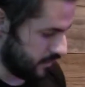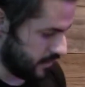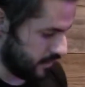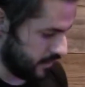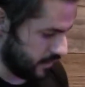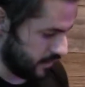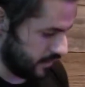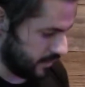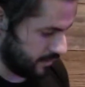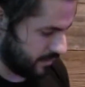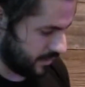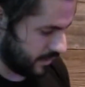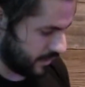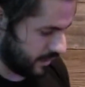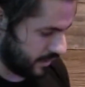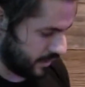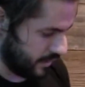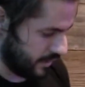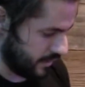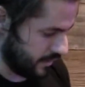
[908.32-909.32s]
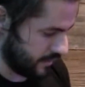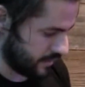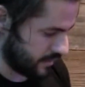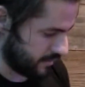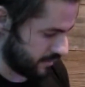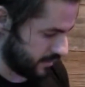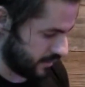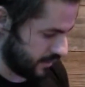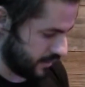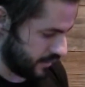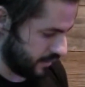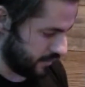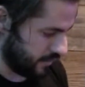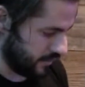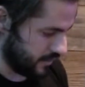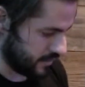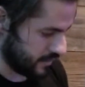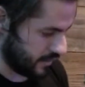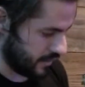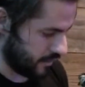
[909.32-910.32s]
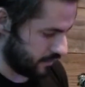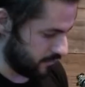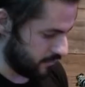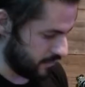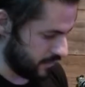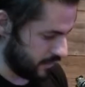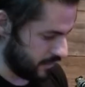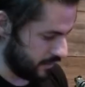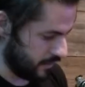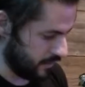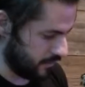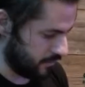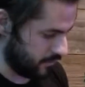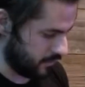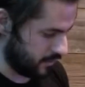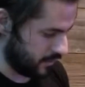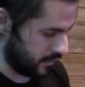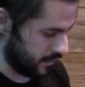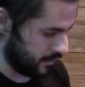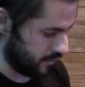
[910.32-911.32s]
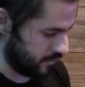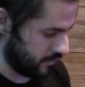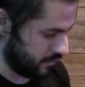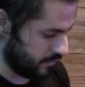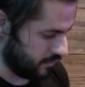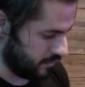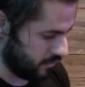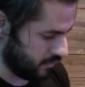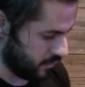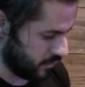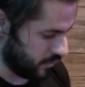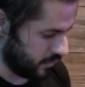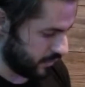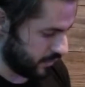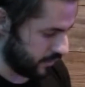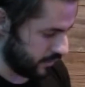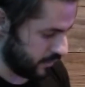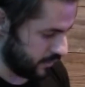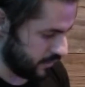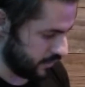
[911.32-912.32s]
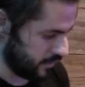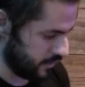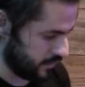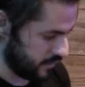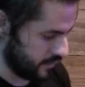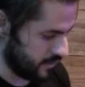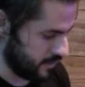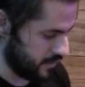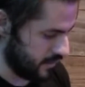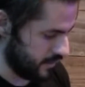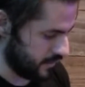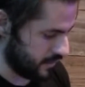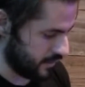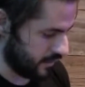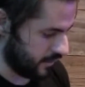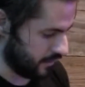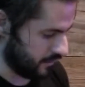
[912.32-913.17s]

And I'm gonna kind of hit some of the areas that I really want more detail.